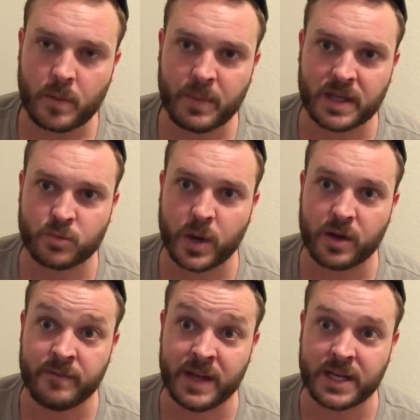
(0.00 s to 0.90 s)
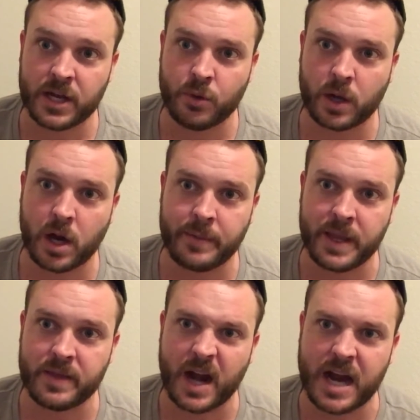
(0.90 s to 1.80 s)
Because we're inventing a new
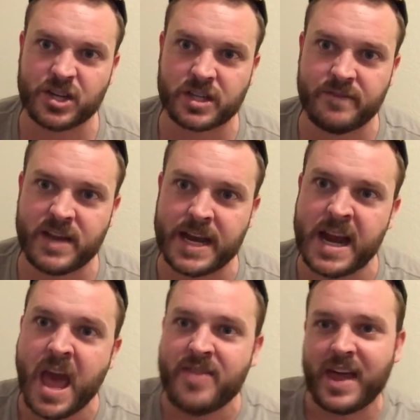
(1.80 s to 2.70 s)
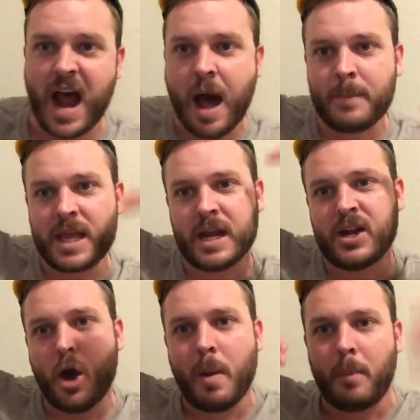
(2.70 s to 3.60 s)
economy that I just invented that I'm going to get a
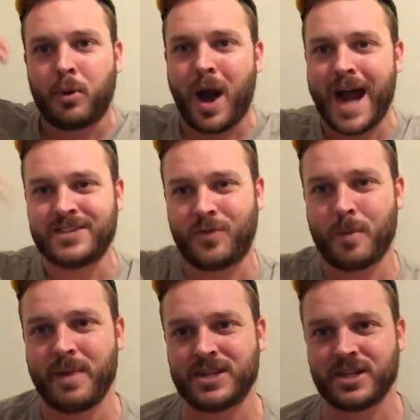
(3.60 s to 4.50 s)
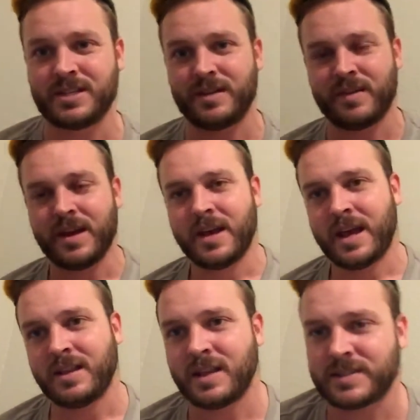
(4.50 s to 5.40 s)
Nobel Prize for, bitches,
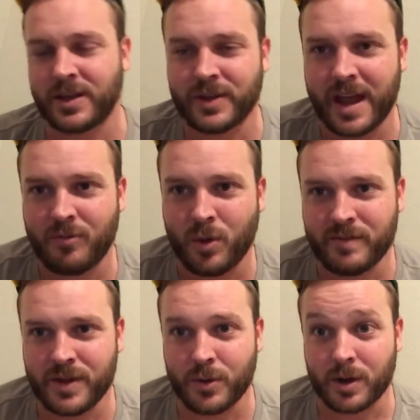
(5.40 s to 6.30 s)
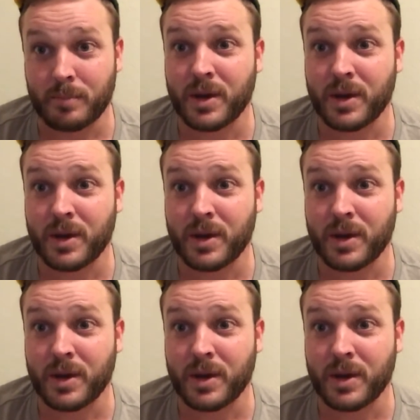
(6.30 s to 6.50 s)
unless I only have one viewer.